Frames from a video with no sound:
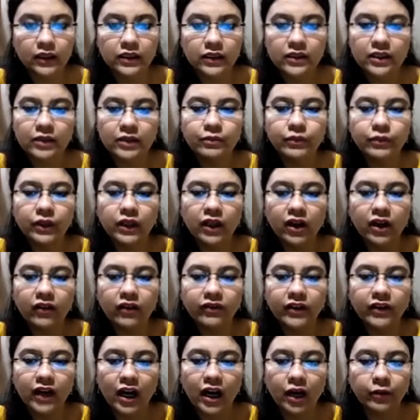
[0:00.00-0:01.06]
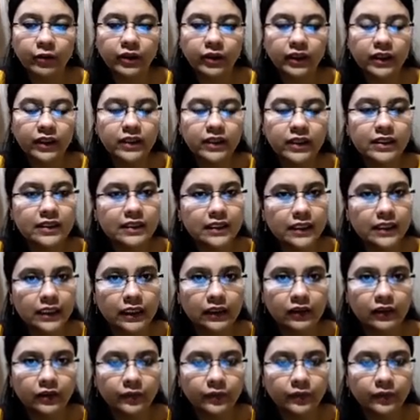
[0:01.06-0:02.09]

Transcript: the symbol of carbon is C.